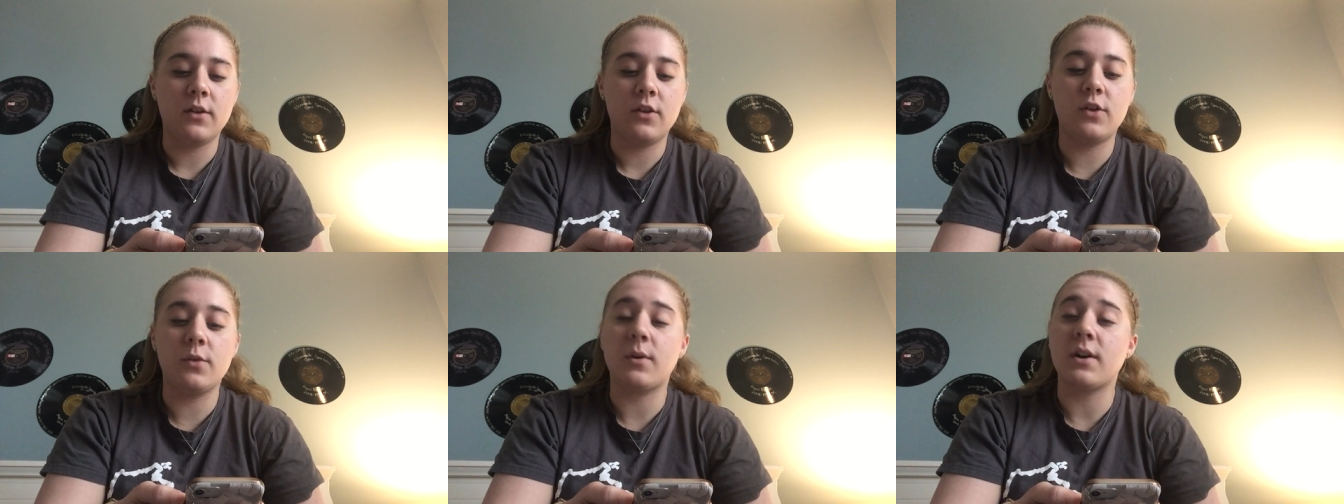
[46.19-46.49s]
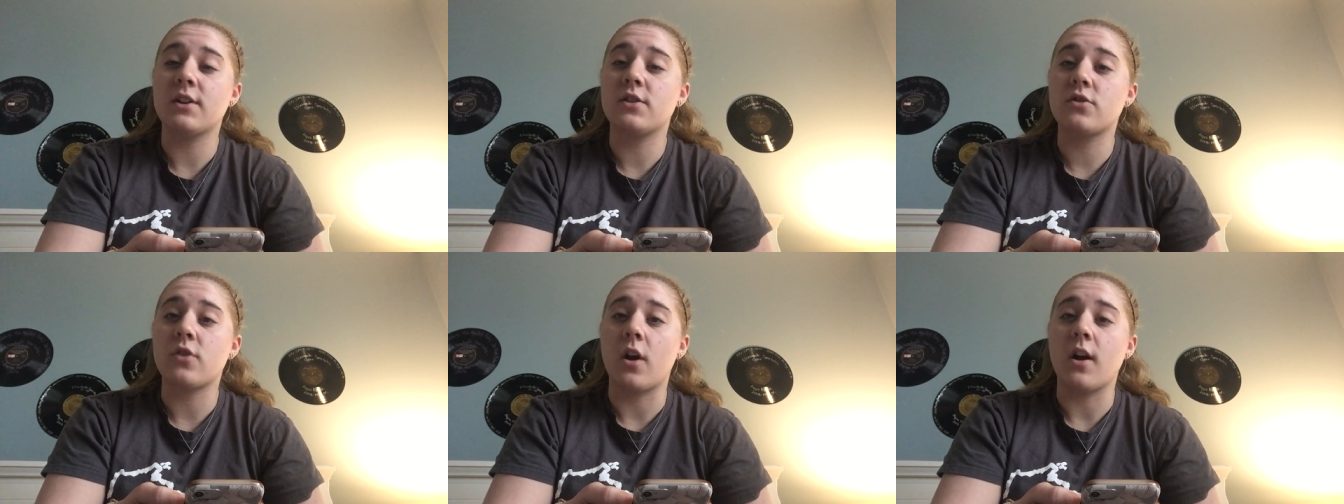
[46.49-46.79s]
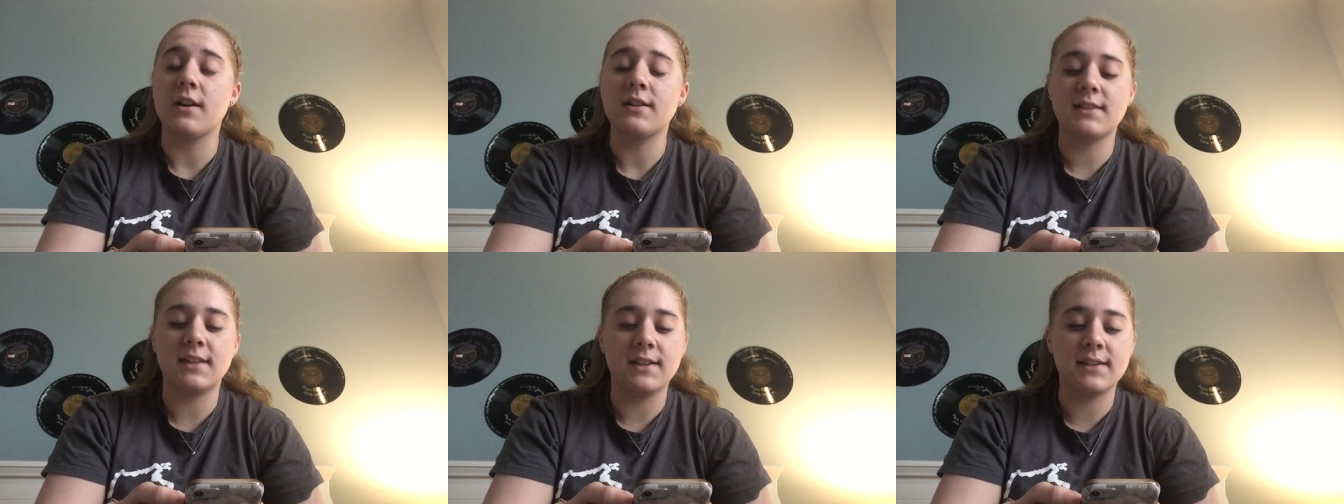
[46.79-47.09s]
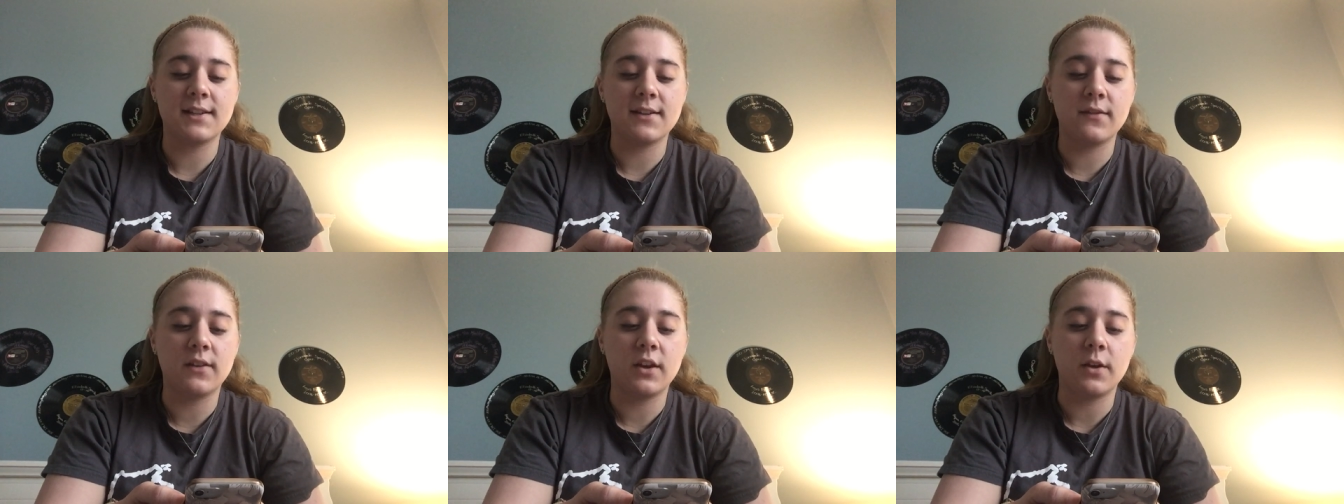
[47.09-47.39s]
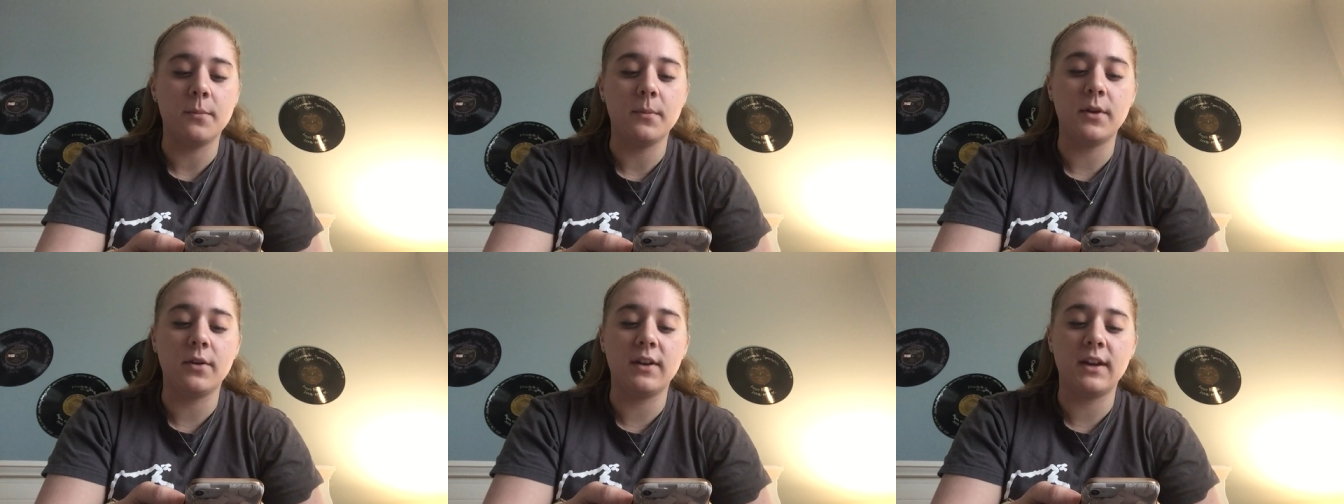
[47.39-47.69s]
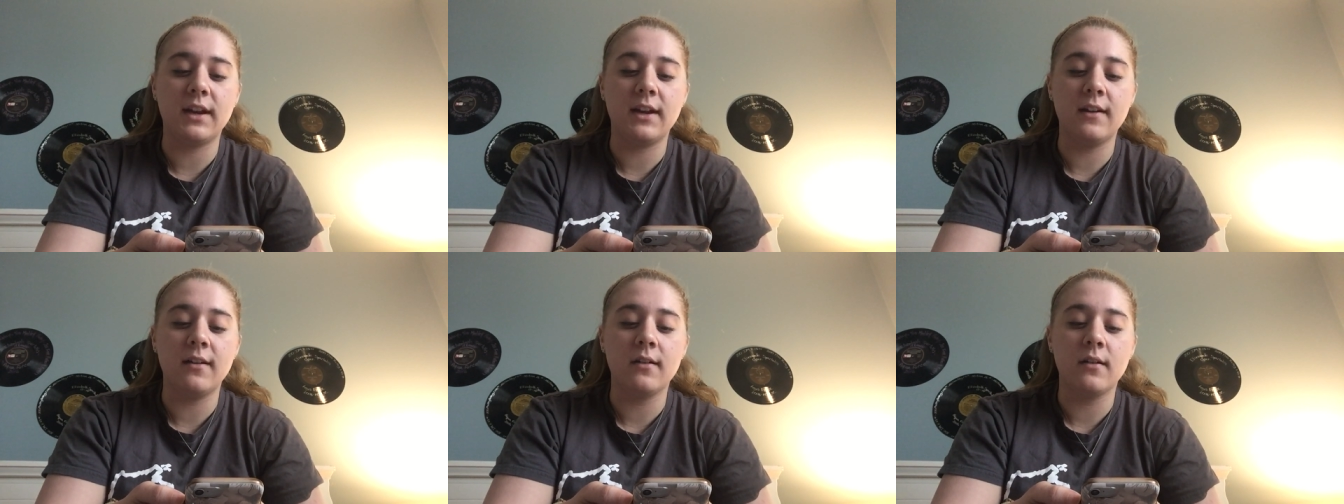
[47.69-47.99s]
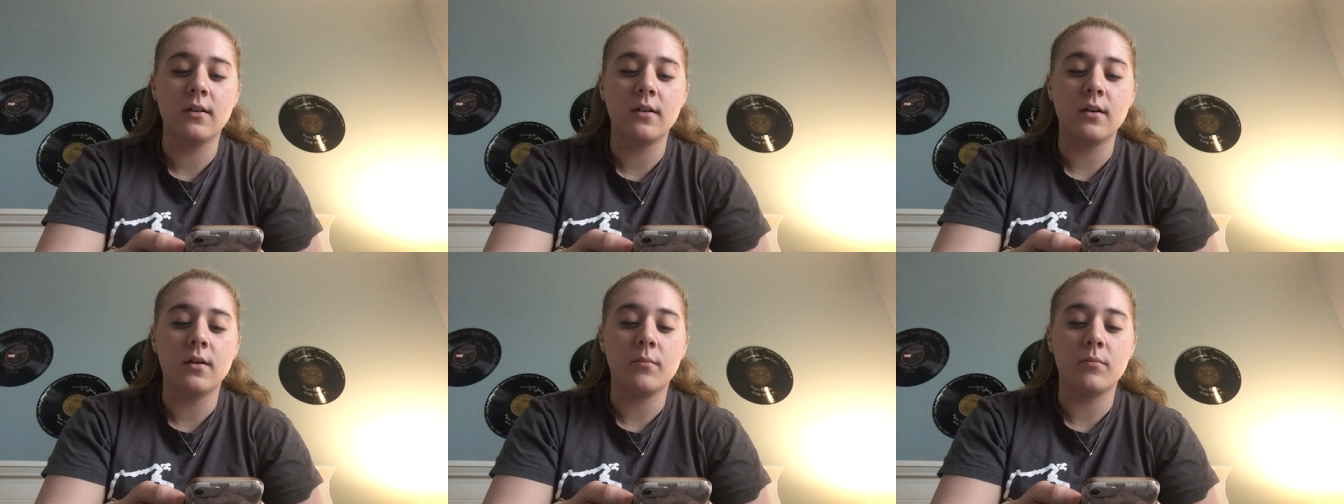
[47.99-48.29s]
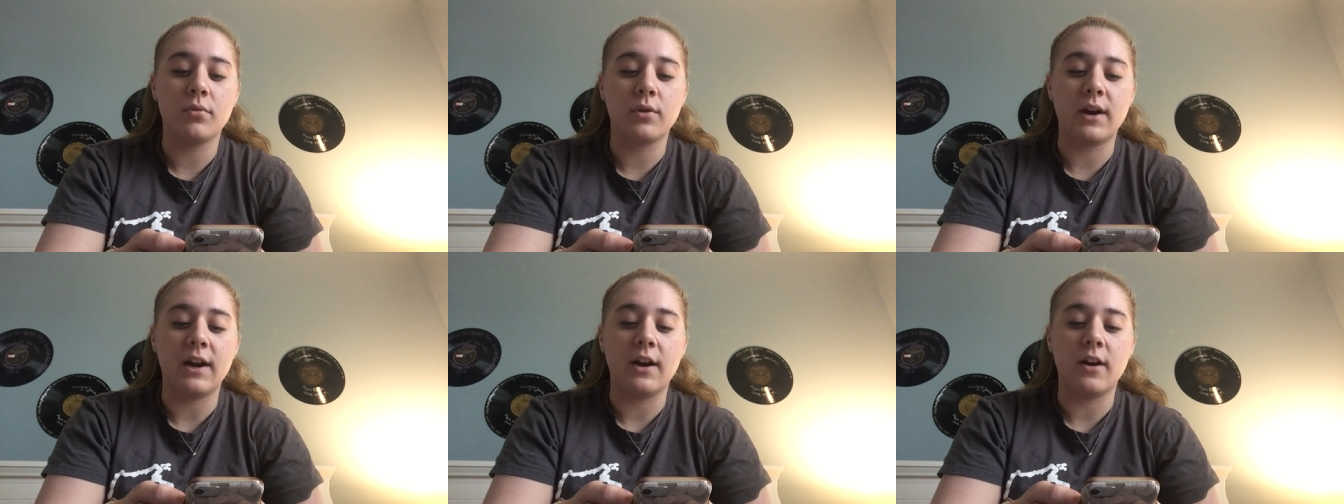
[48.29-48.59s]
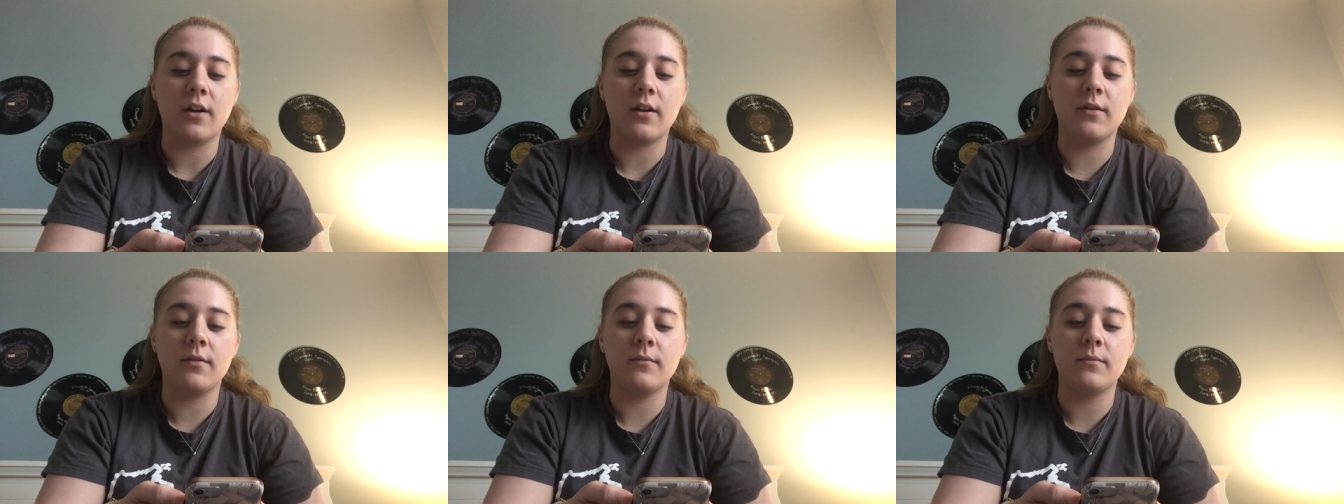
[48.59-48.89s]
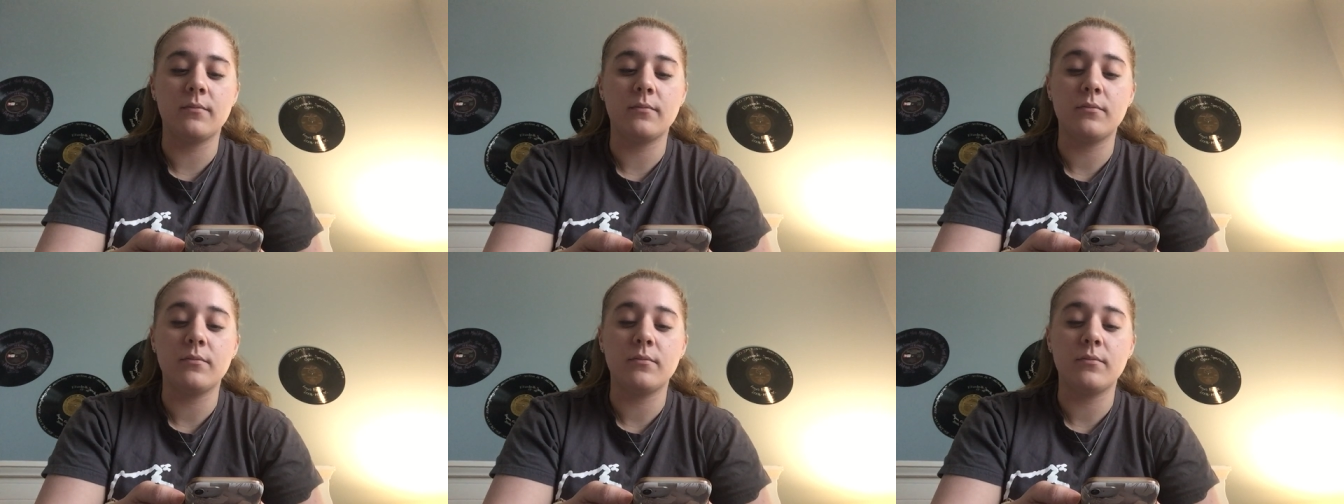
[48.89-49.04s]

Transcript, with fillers: through our strong sense of community, prayer,